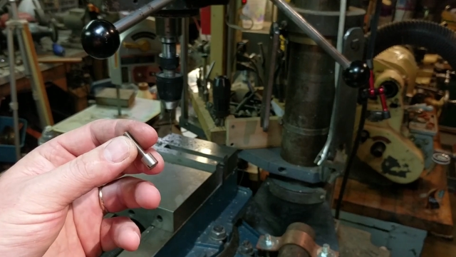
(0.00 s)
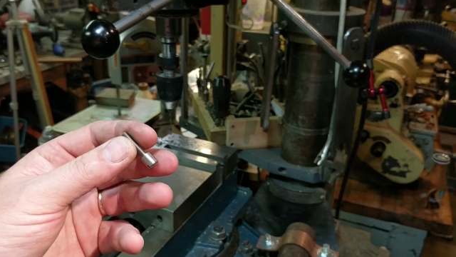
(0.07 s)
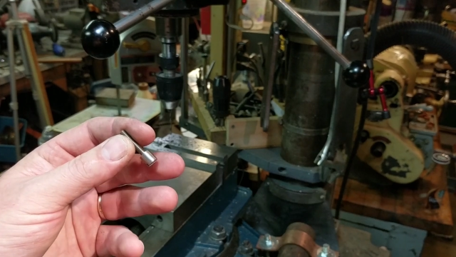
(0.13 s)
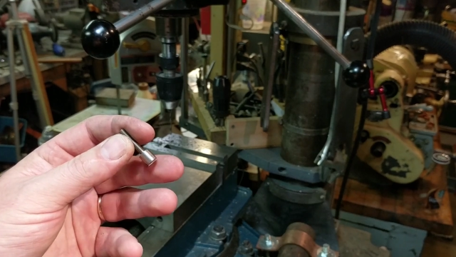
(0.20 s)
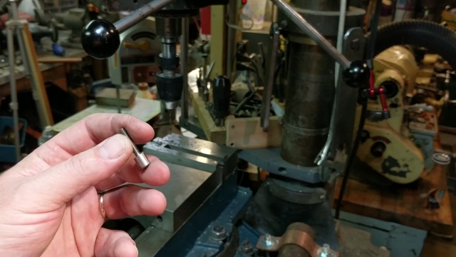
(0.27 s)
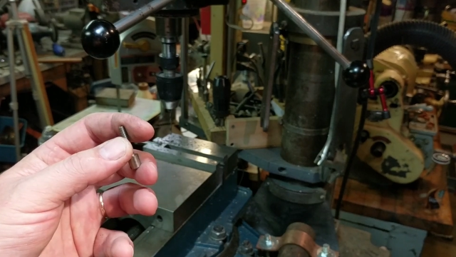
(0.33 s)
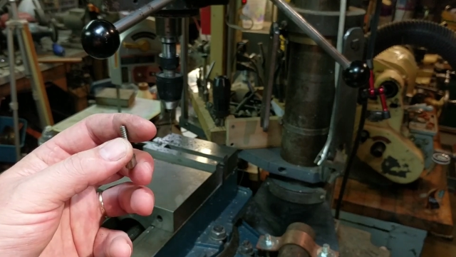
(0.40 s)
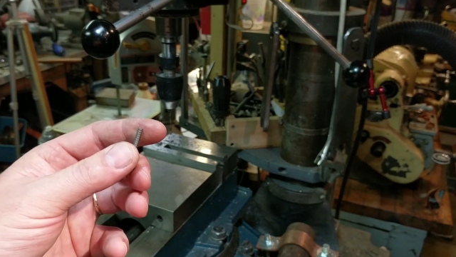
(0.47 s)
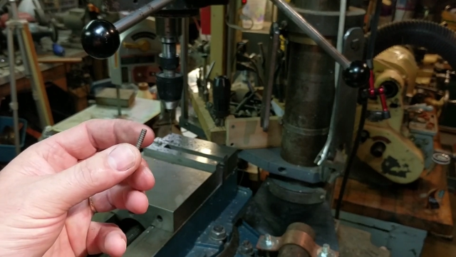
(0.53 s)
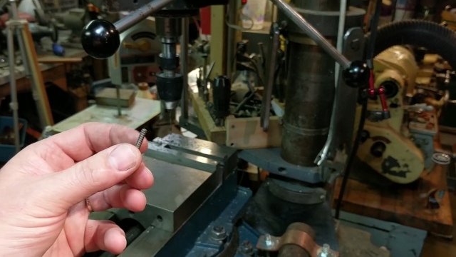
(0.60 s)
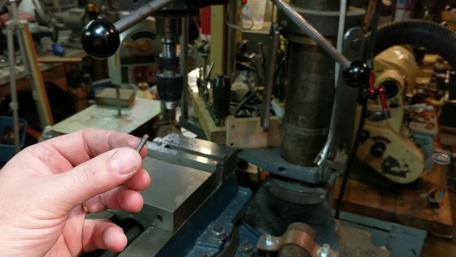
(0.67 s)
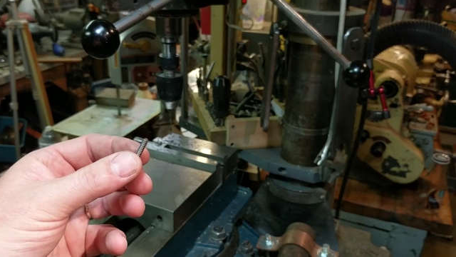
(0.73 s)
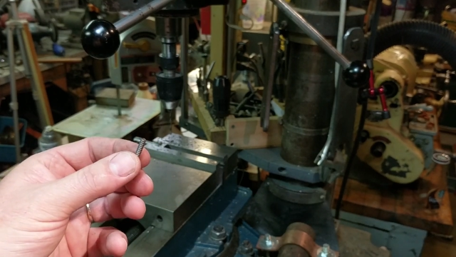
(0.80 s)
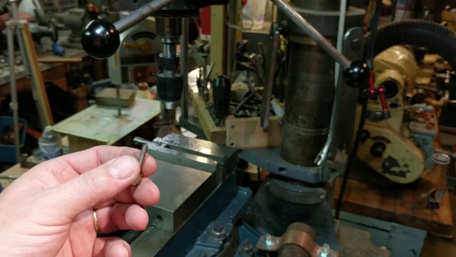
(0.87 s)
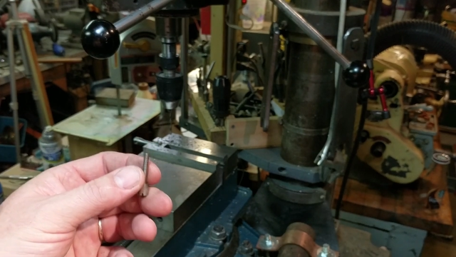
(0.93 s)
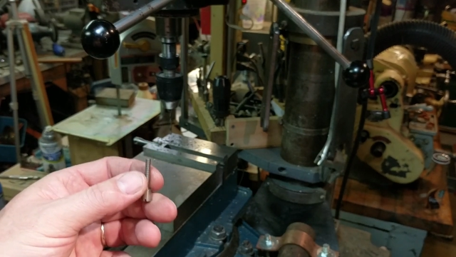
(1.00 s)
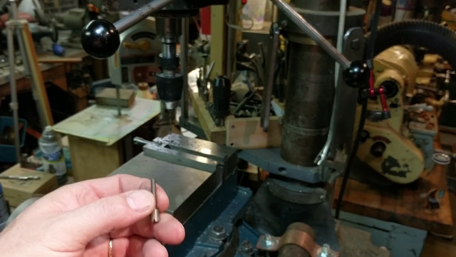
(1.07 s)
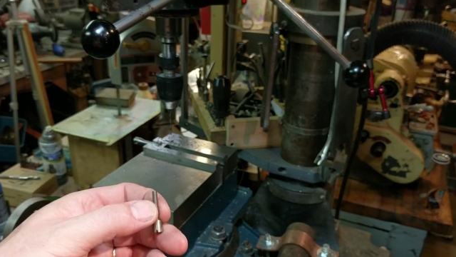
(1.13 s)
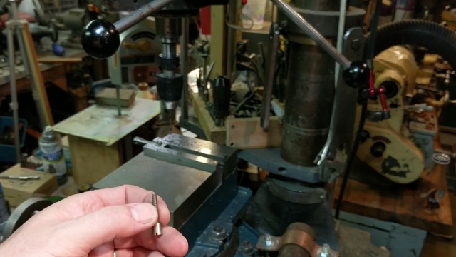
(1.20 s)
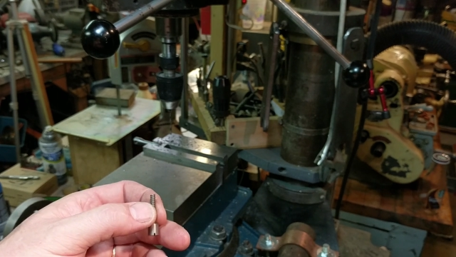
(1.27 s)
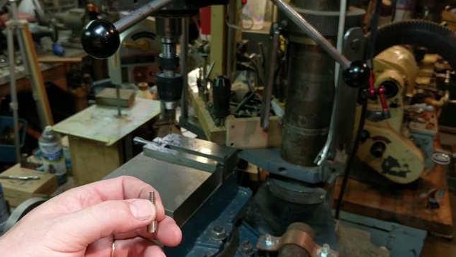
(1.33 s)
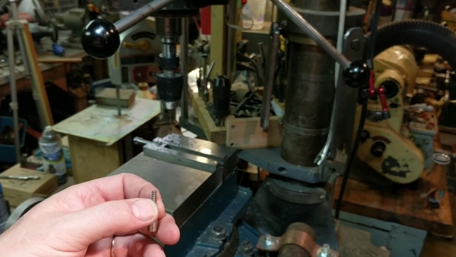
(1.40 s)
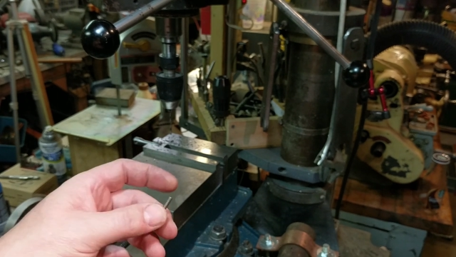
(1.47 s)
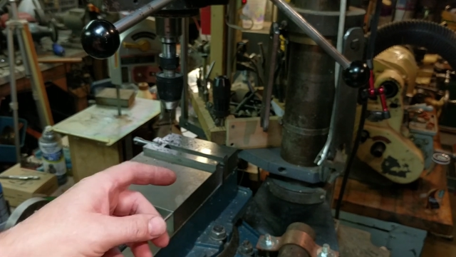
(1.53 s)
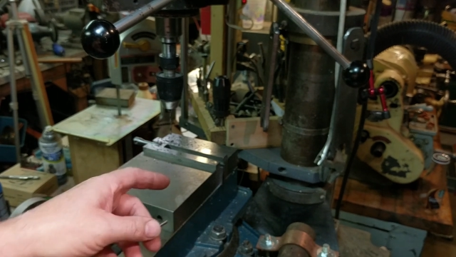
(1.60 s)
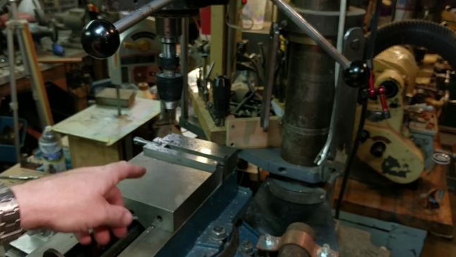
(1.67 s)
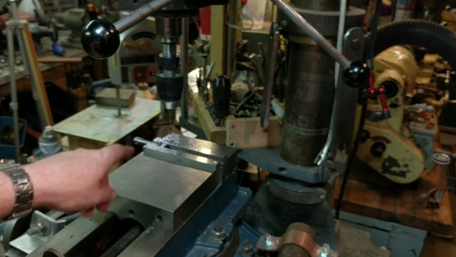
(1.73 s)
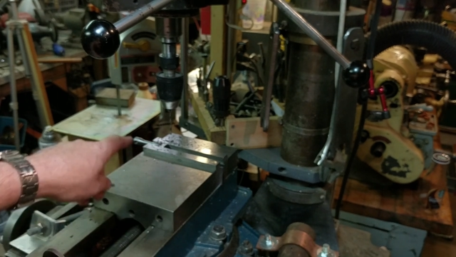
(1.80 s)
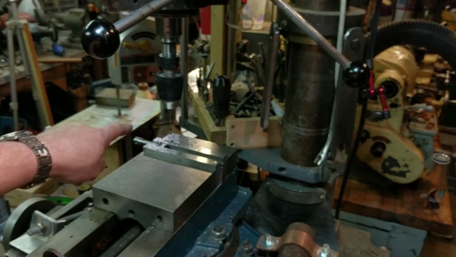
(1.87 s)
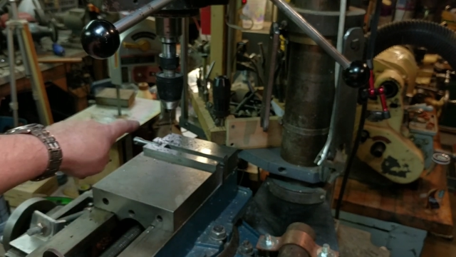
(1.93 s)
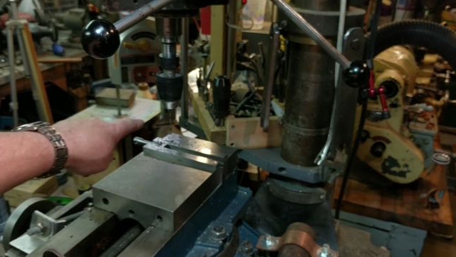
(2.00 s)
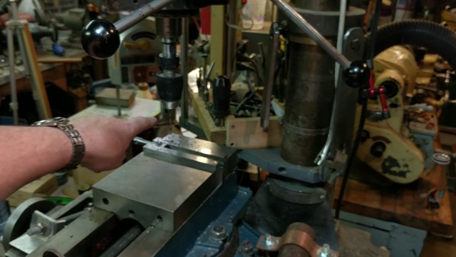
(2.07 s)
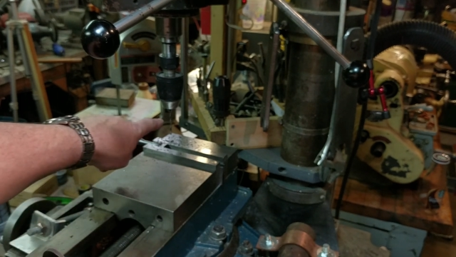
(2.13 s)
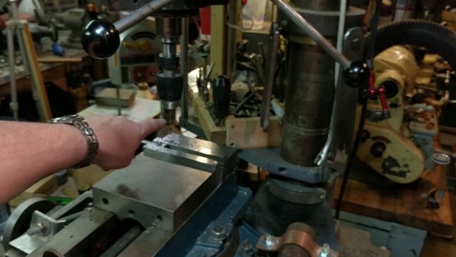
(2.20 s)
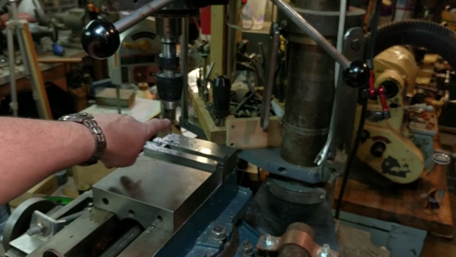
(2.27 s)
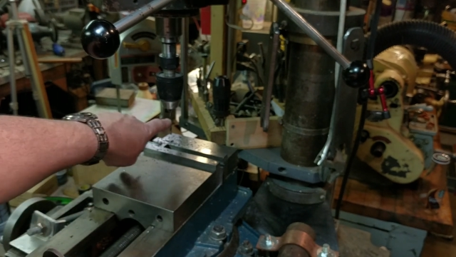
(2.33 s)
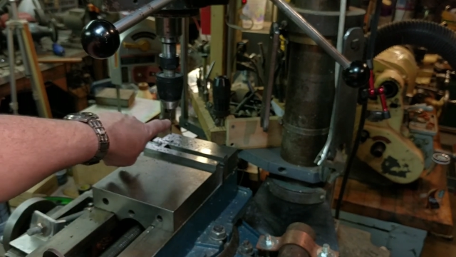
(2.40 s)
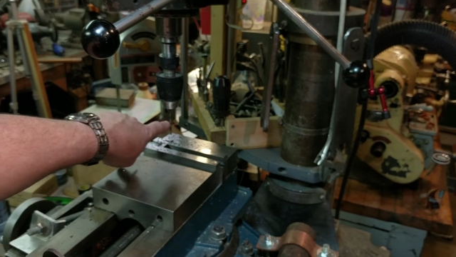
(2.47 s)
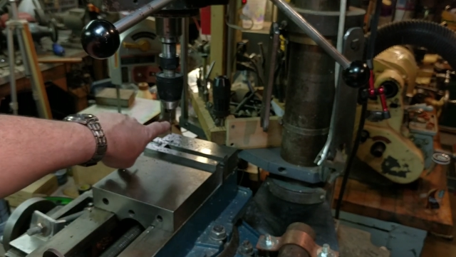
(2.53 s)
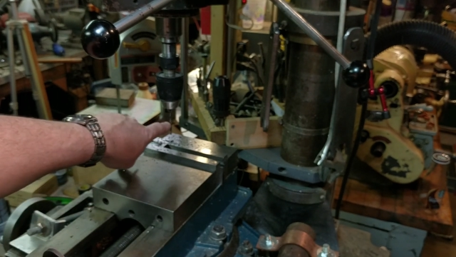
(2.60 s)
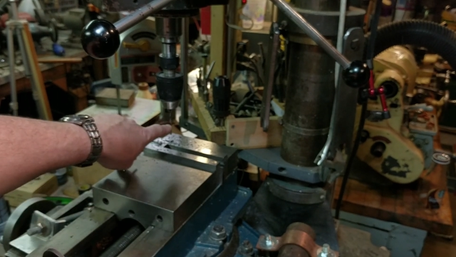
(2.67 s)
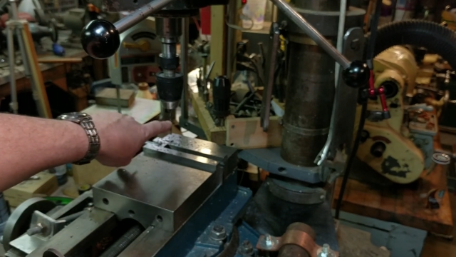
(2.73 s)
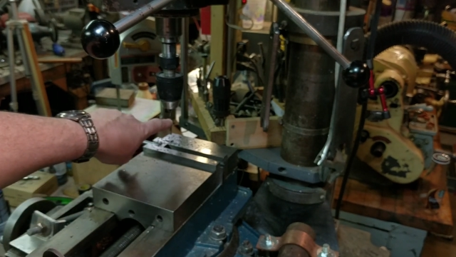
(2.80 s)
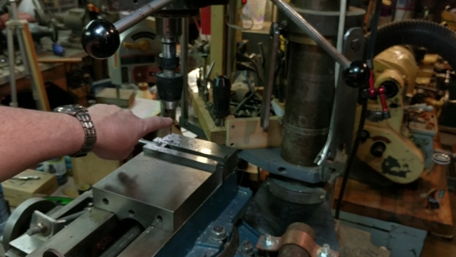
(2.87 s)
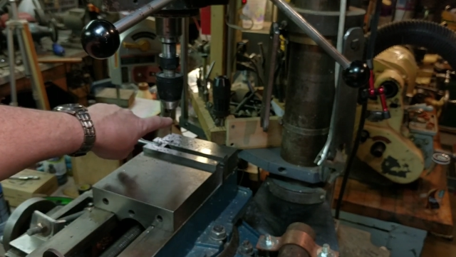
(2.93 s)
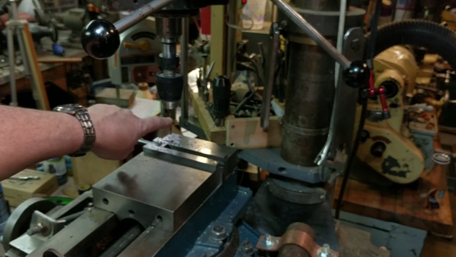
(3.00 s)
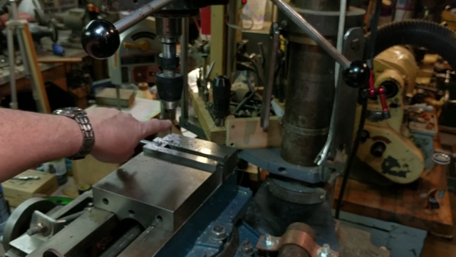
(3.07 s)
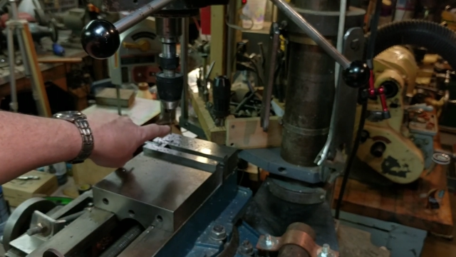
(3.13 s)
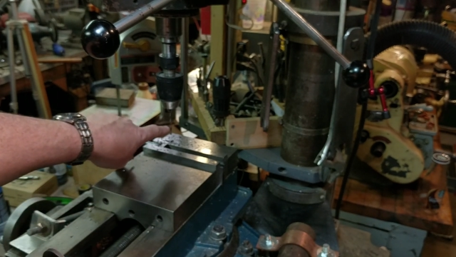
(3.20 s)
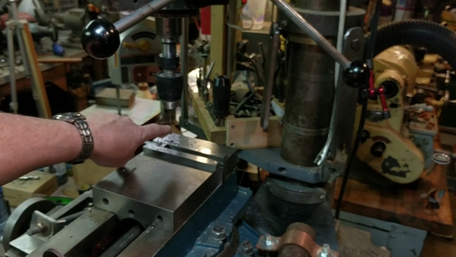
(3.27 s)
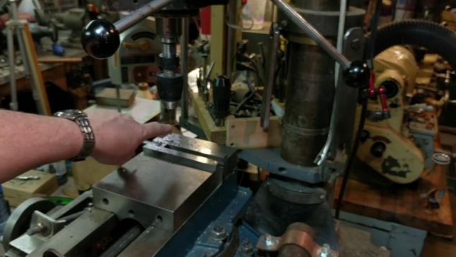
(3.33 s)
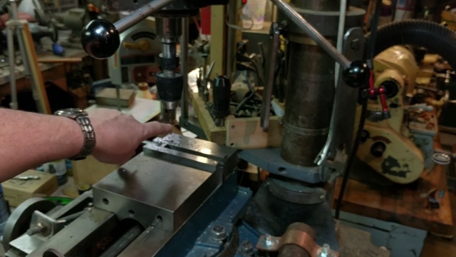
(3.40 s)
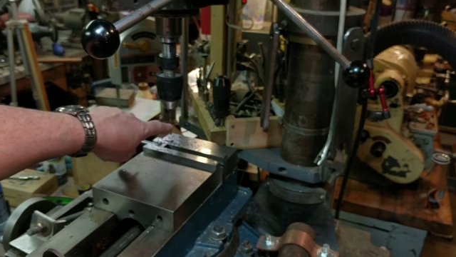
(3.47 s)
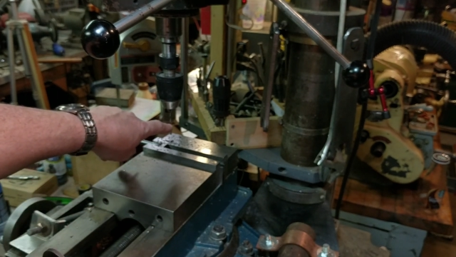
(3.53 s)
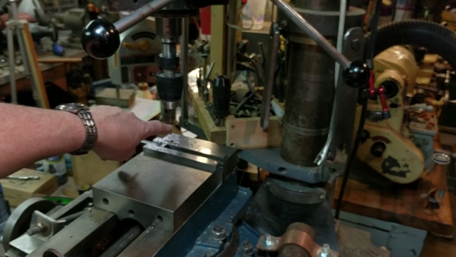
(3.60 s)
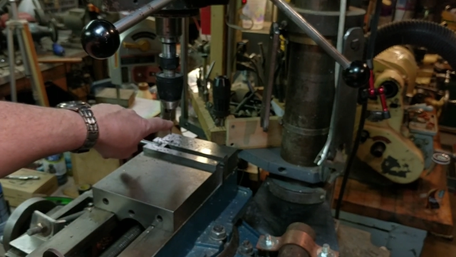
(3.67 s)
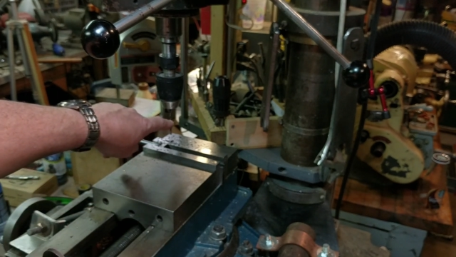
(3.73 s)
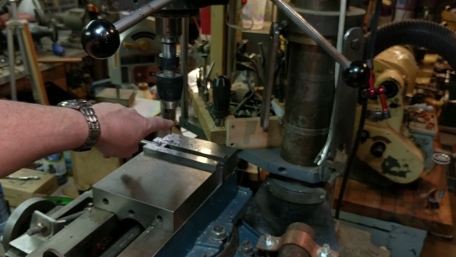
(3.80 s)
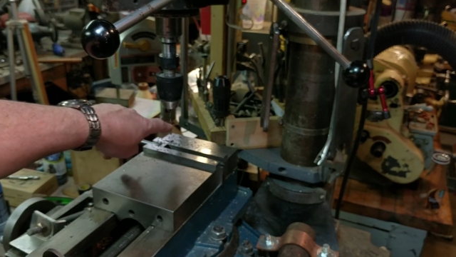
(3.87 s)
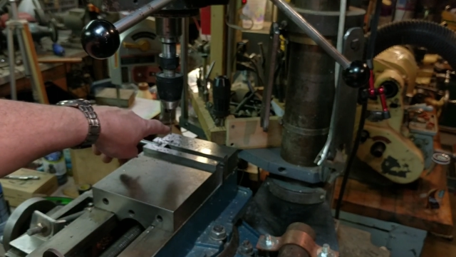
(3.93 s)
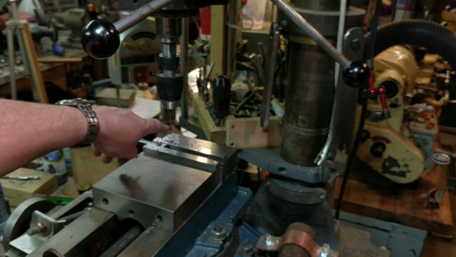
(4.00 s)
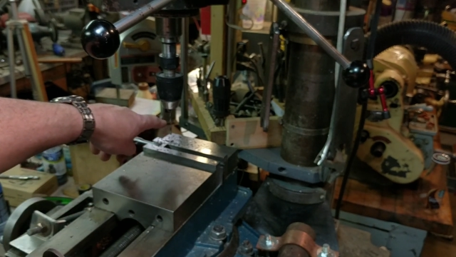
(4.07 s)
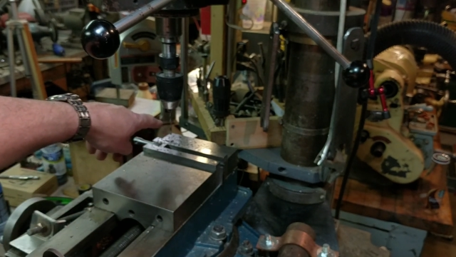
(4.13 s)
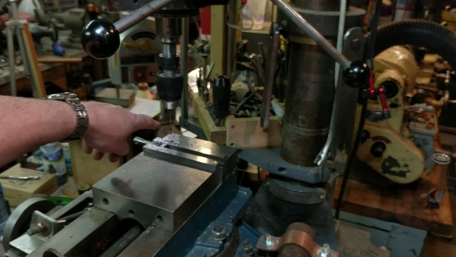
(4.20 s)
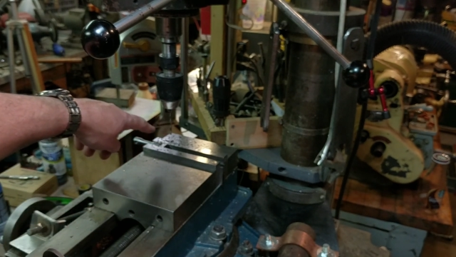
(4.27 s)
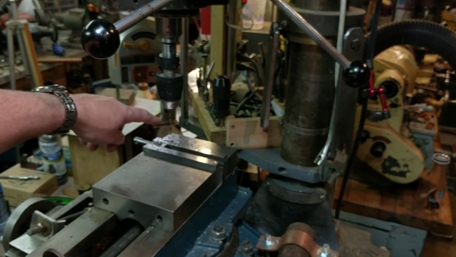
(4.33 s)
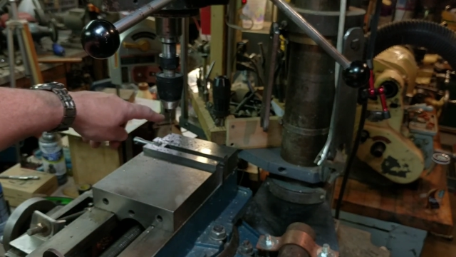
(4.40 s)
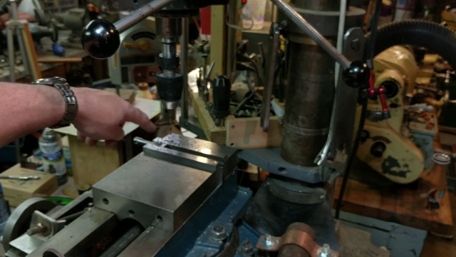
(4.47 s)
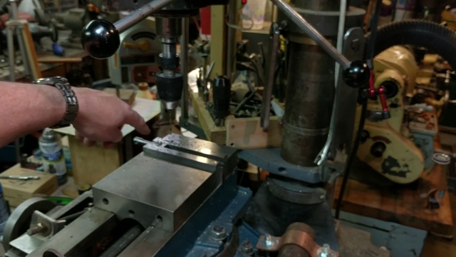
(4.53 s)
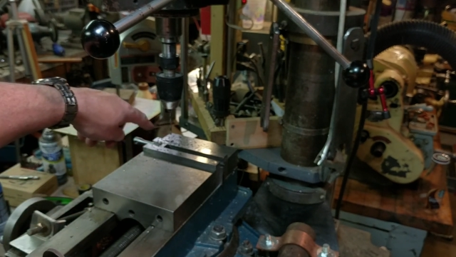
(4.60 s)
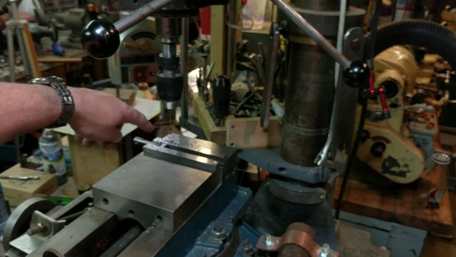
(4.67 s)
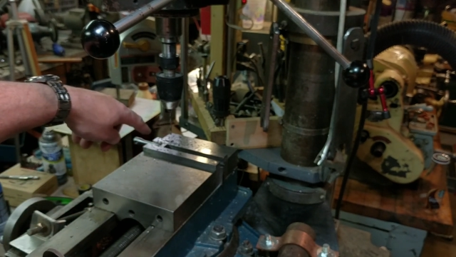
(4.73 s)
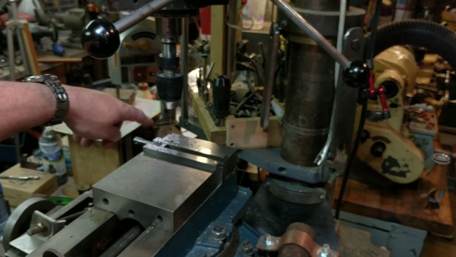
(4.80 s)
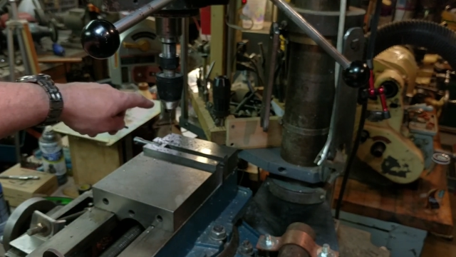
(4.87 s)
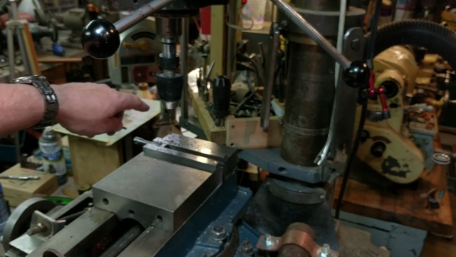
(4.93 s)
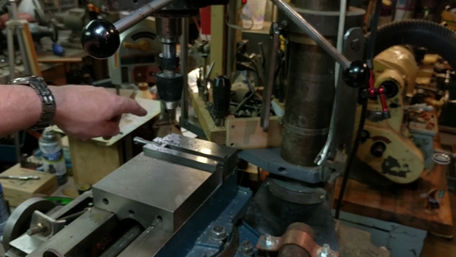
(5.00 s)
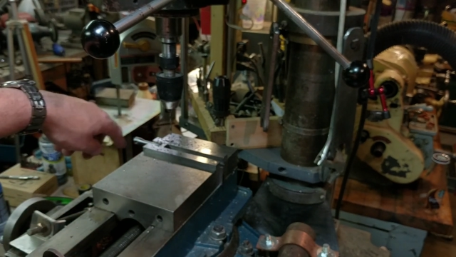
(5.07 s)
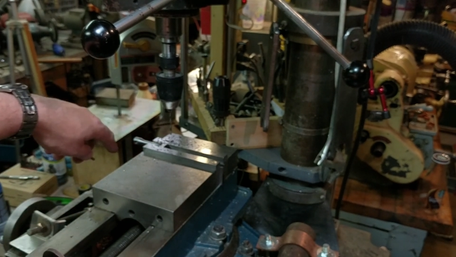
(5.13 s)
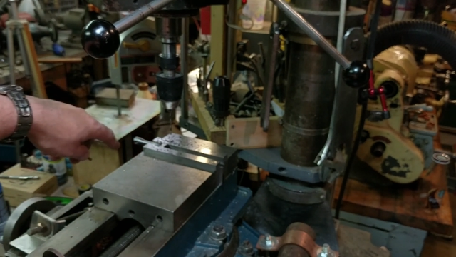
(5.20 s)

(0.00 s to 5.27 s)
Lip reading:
(no speaker visible)